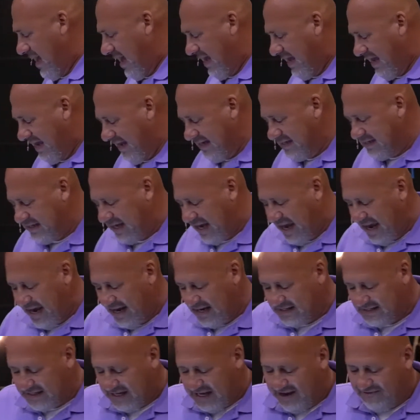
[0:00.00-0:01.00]
is
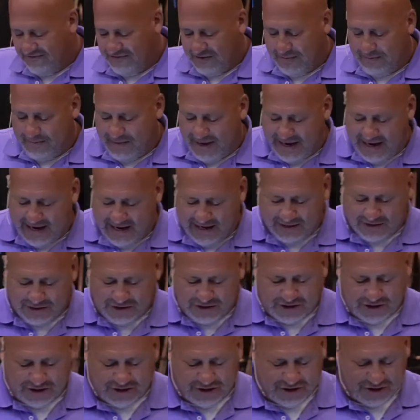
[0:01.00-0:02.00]
as if a man
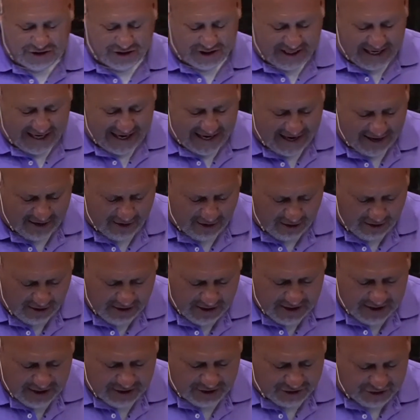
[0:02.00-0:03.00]
should scatter
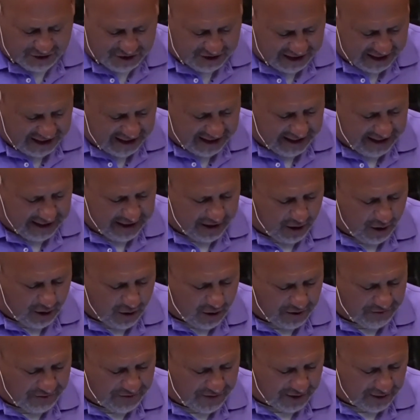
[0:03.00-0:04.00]
seed
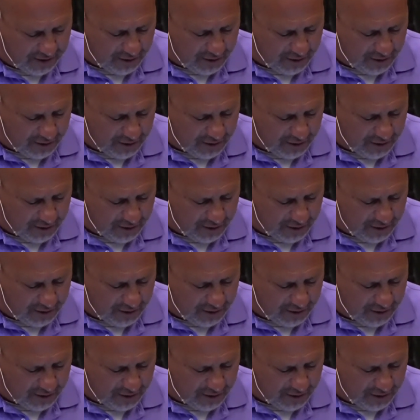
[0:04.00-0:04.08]
on the